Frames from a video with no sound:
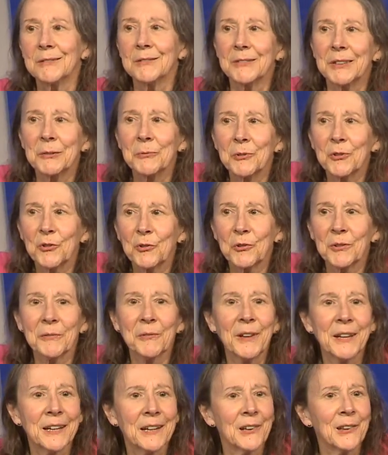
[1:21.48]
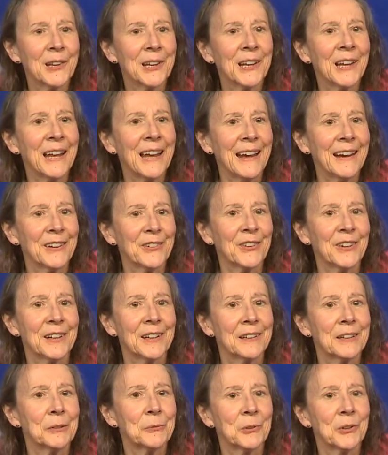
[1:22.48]
they were sort of like a little
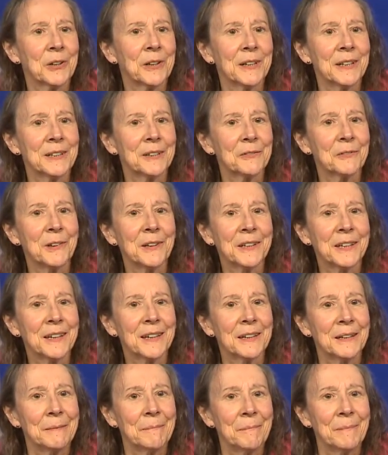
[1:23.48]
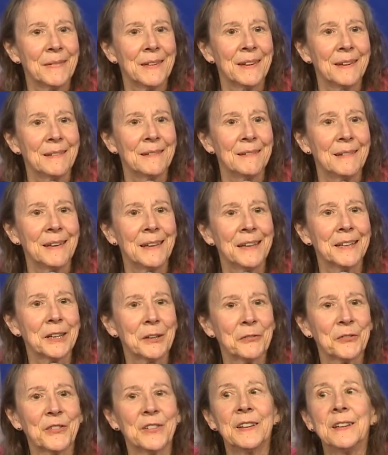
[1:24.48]
asset. They were kind of like
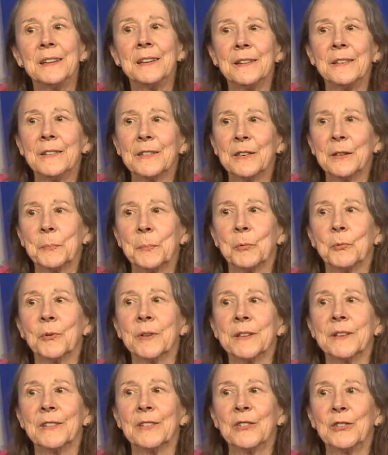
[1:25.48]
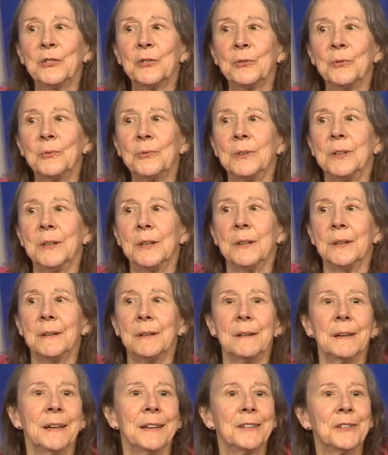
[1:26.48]
NFTs that pointed to
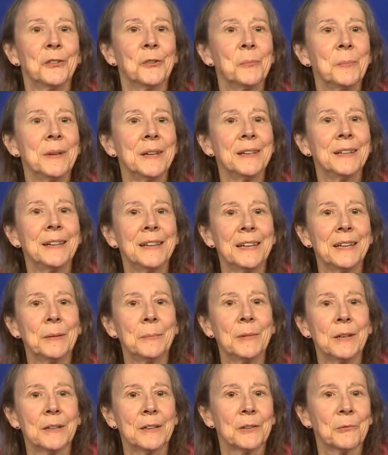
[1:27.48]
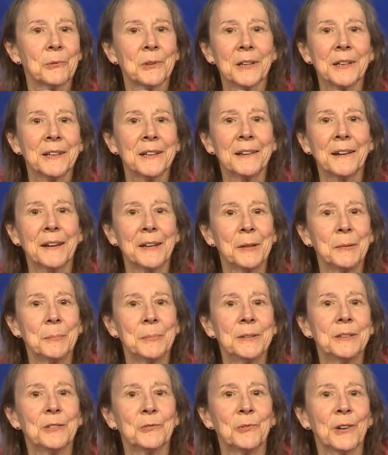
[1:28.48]
a domain name and the related
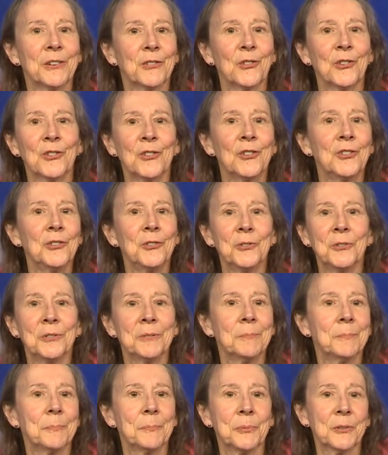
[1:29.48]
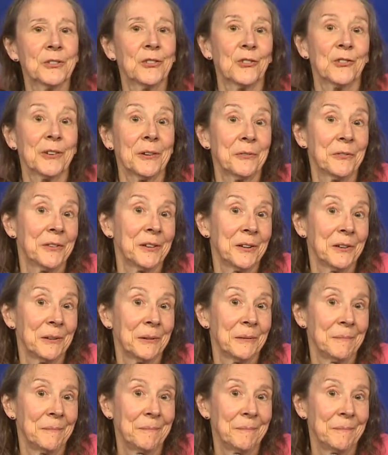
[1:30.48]
IP addresses, and you could put stuff there.